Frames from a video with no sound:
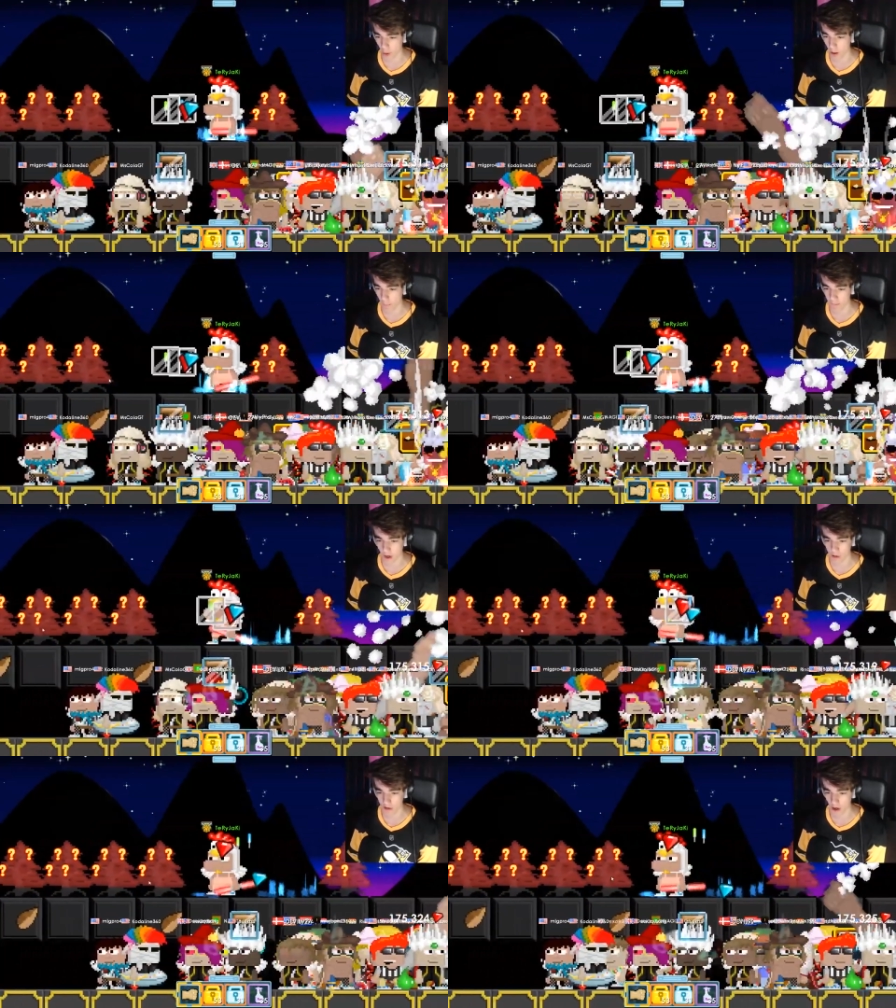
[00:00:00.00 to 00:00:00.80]
Well,
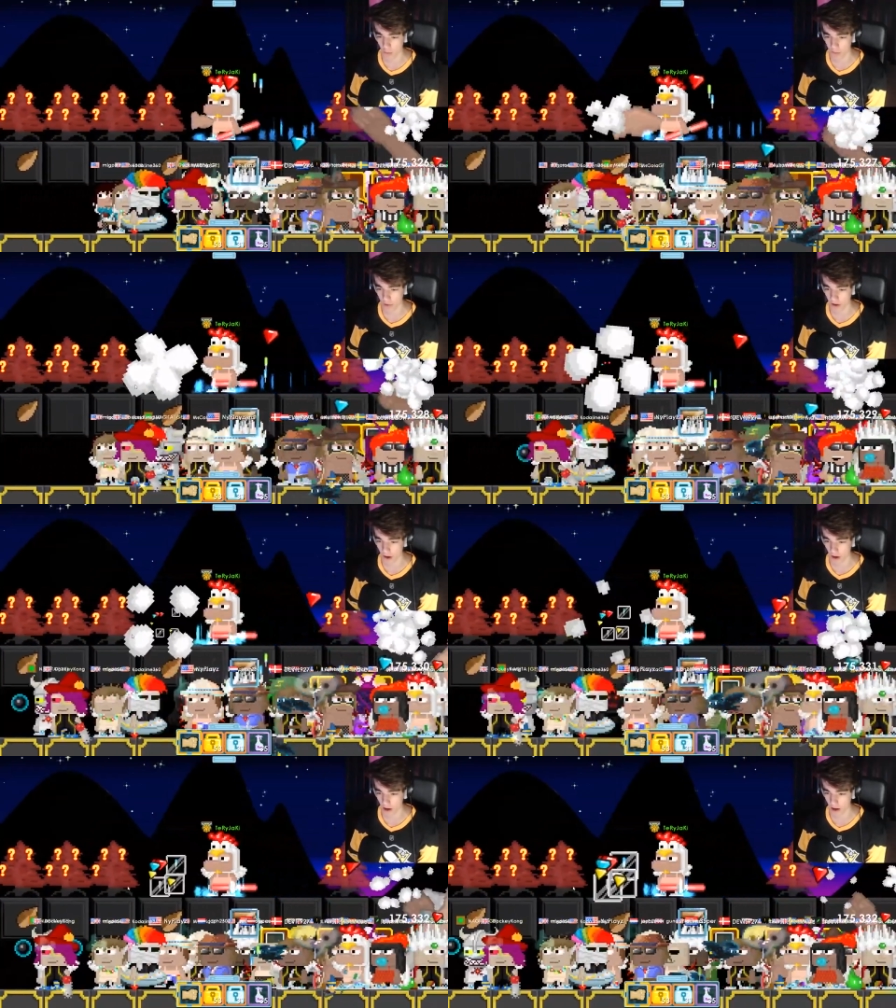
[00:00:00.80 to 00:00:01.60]
oh no.
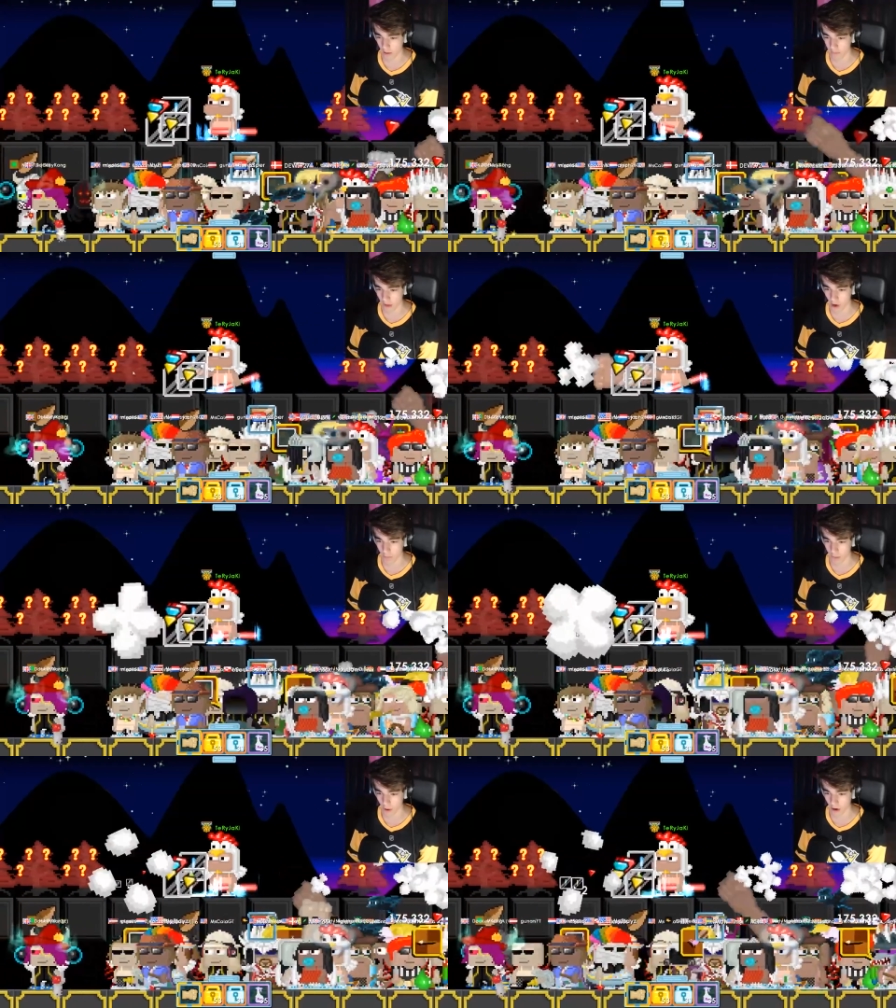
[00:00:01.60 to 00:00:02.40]
Um, oh,
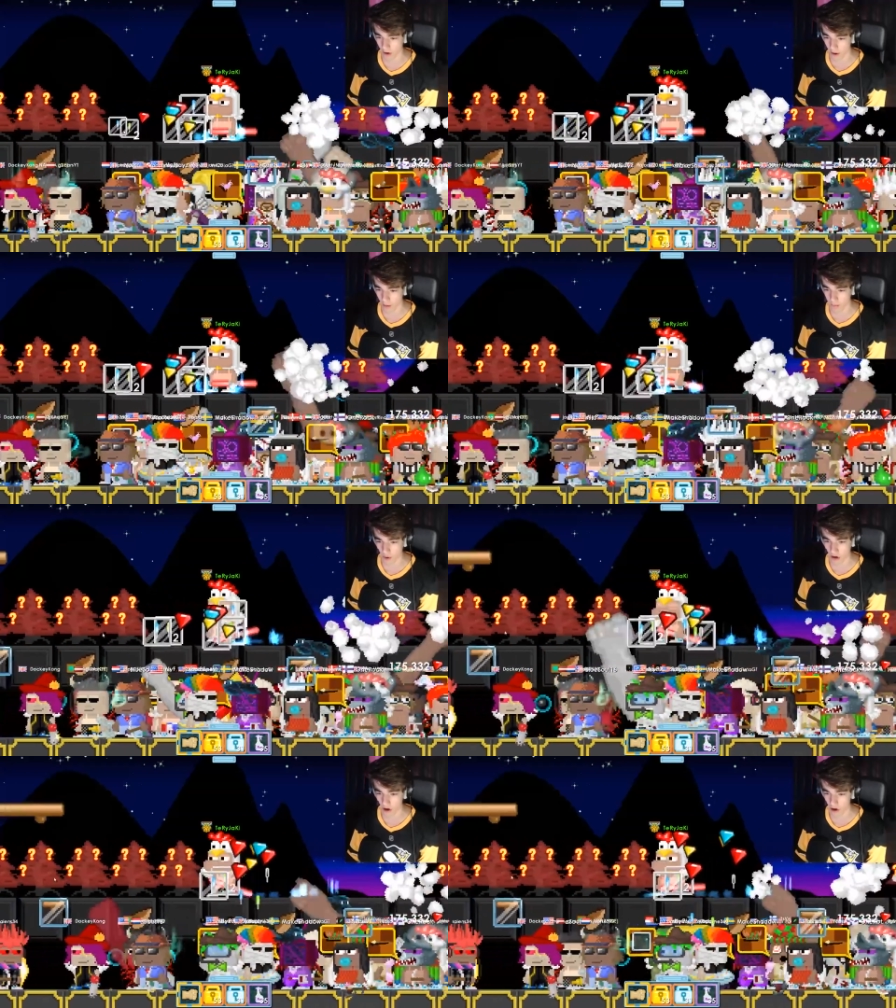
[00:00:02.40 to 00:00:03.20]
bruh.
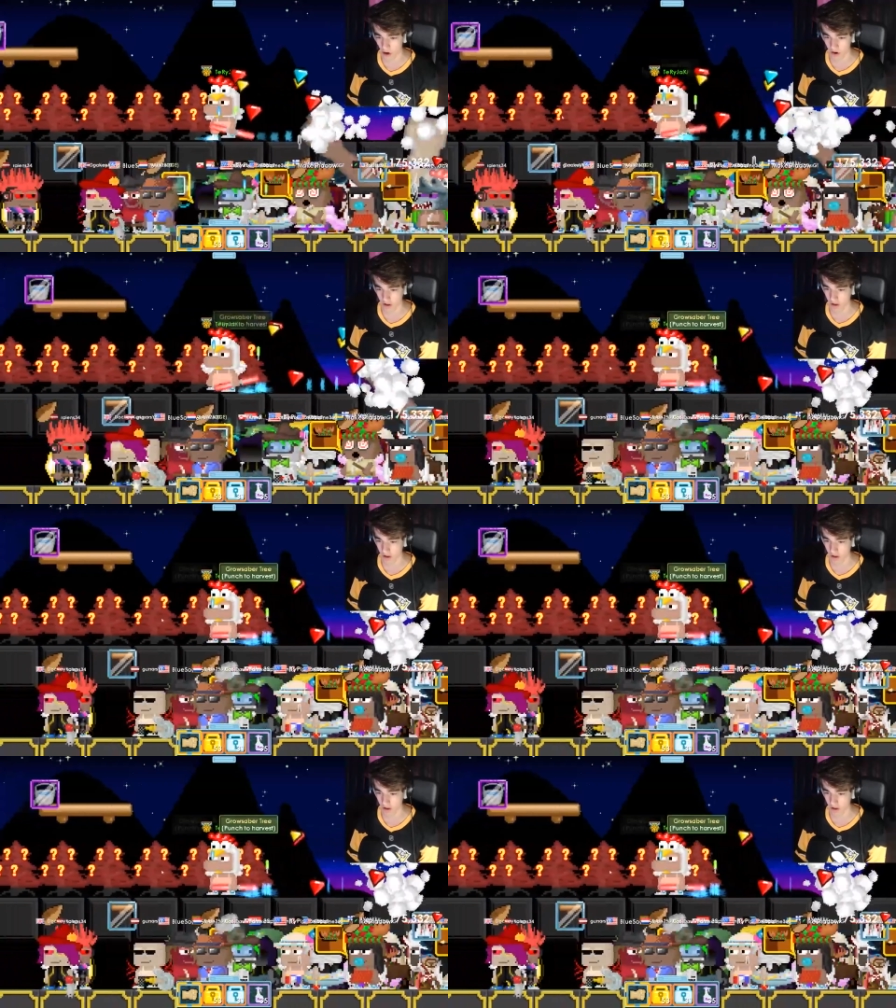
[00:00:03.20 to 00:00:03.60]
Bruh.